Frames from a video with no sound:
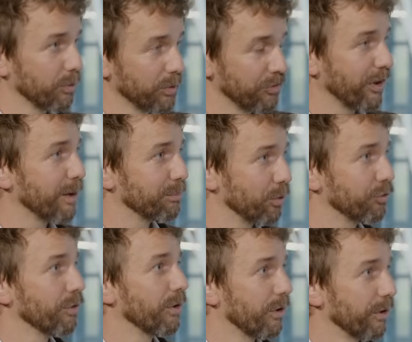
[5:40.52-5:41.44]
of which
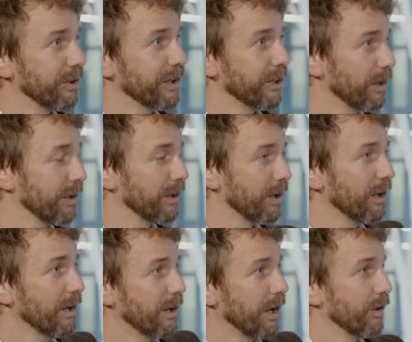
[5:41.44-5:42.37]
airport you are in
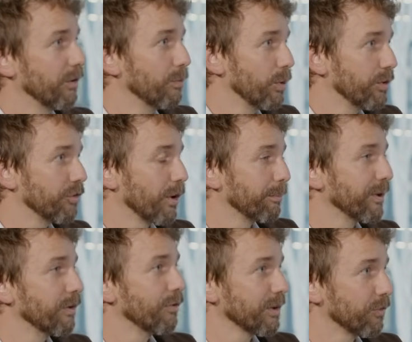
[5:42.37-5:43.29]
and which
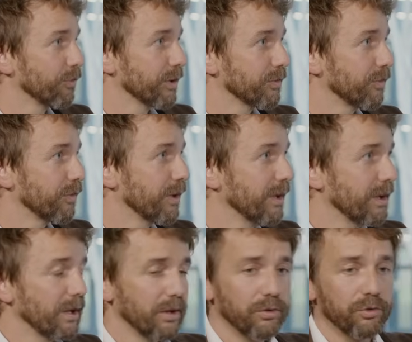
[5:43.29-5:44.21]
company runs it.
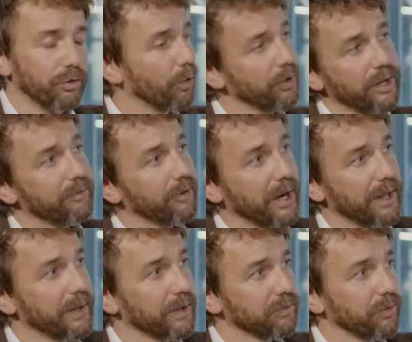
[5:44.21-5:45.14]
Star never
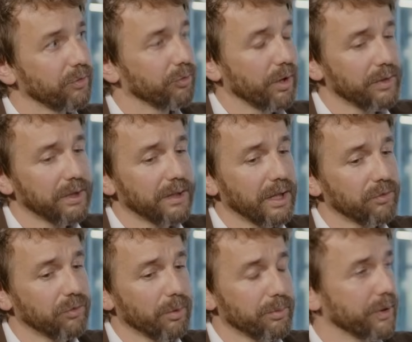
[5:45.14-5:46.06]
had that. So I think
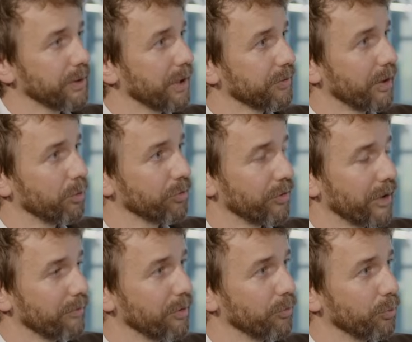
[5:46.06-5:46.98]
that's something that our
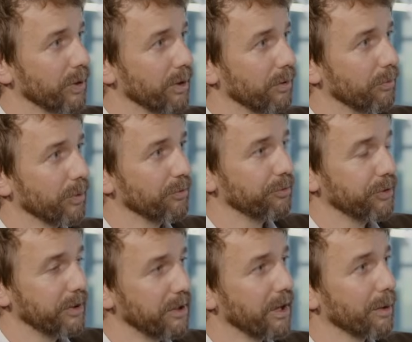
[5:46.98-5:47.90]
travelers will
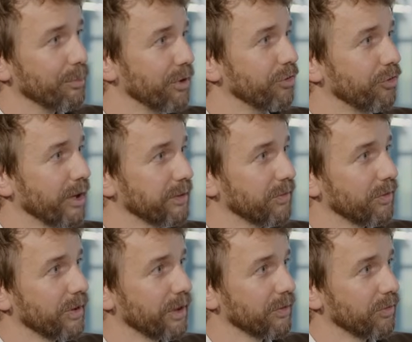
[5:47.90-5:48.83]
feel and
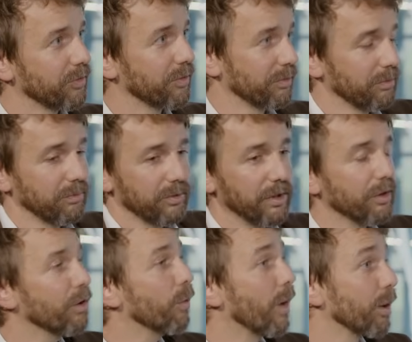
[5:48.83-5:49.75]
appreciate, that they
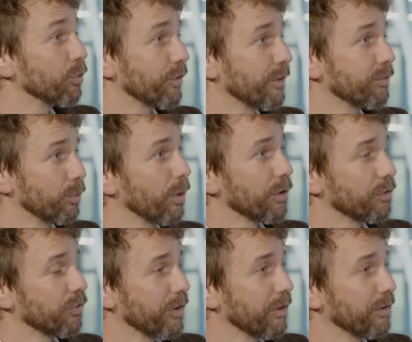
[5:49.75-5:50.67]
know how stuff
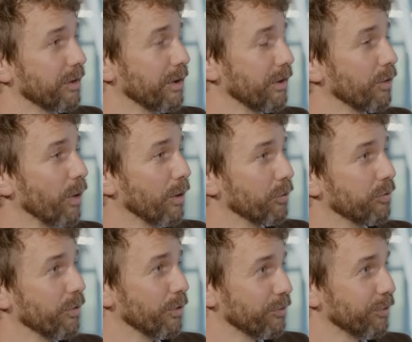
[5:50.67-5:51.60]
works. They know how
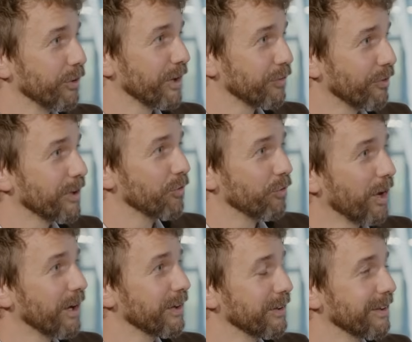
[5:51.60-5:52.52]
to look for that red
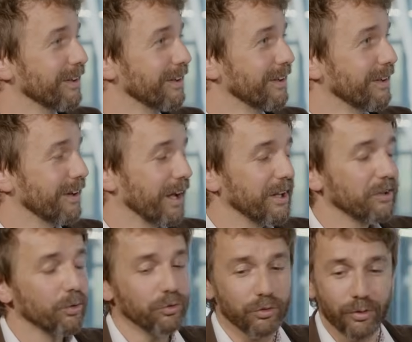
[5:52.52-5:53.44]
sign. And
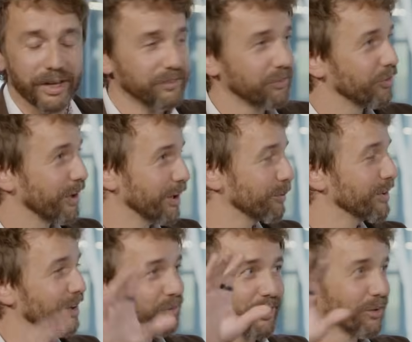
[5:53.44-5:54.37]
it looks great together with
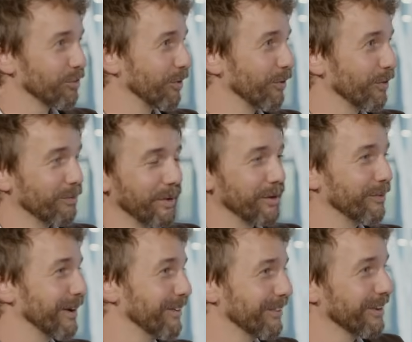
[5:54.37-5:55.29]
the SAS logo, by the
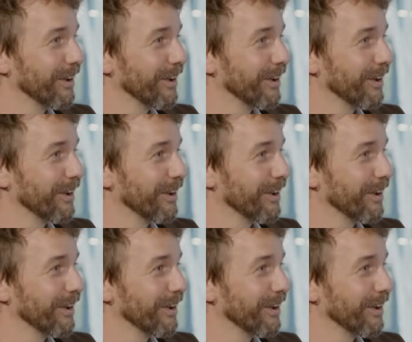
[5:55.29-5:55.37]
way. You're going